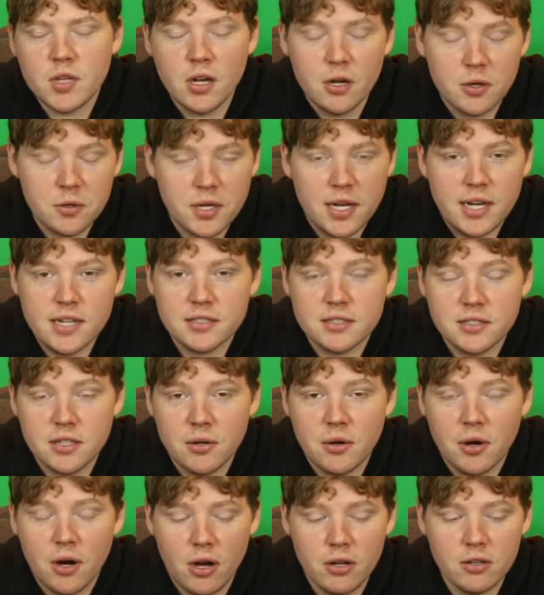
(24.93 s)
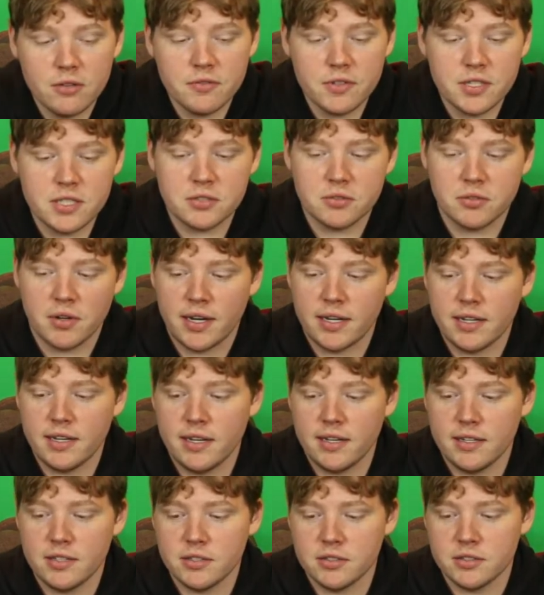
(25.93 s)
Okay, so all of these
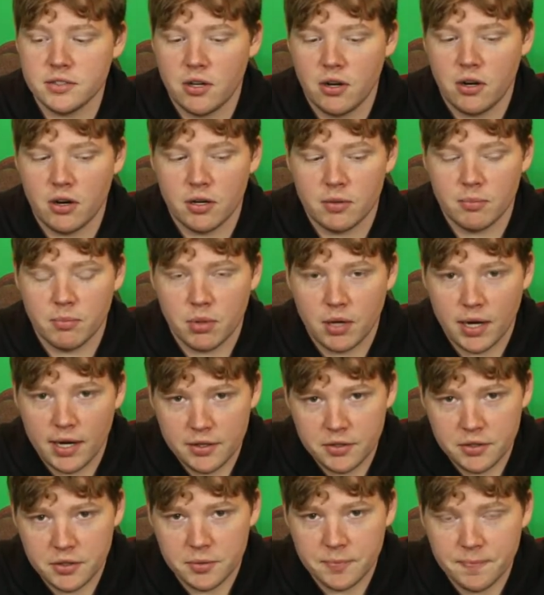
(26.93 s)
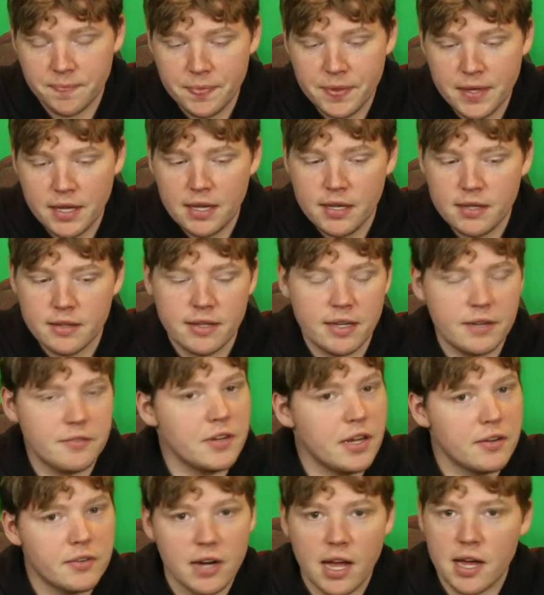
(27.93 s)
radiators are brand new. They've
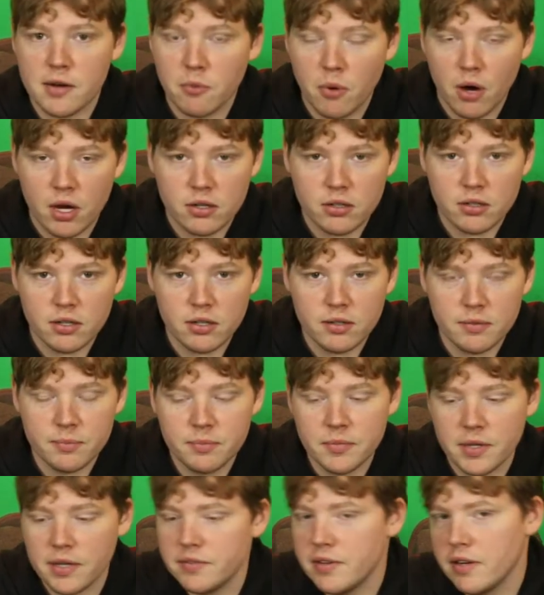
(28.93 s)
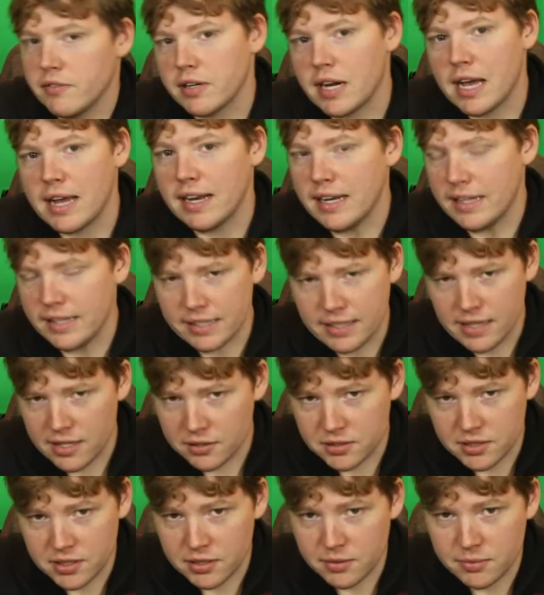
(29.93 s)
never had water in them. They've never had anything
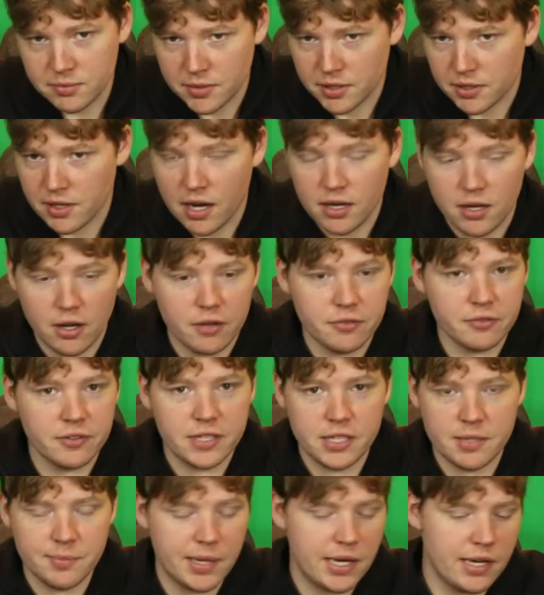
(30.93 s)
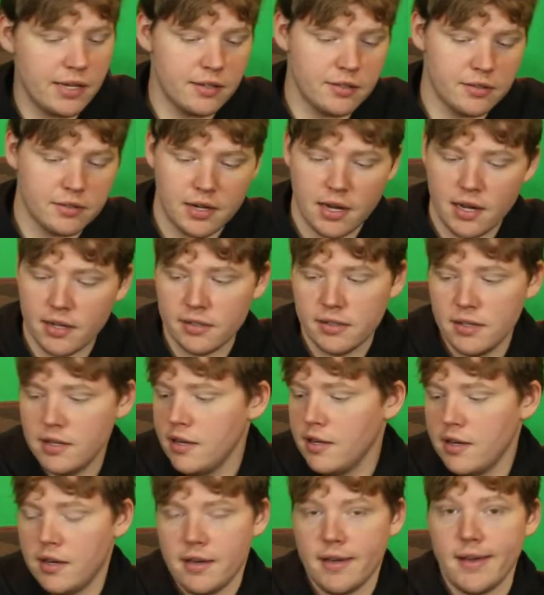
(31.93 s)
else in them. They're not off eBay. They're not
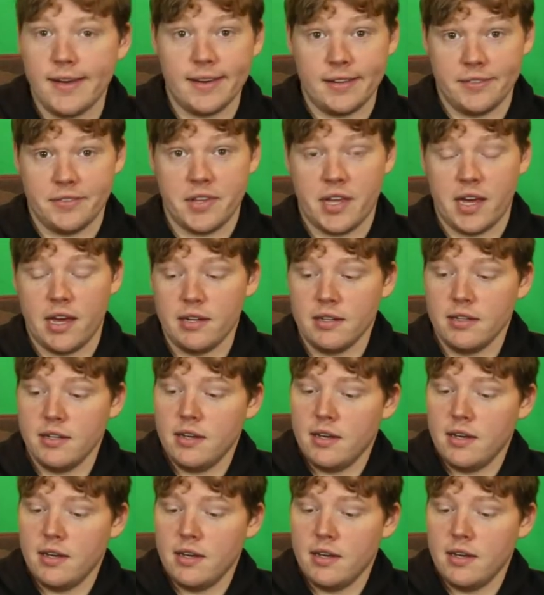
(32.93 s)
any of that.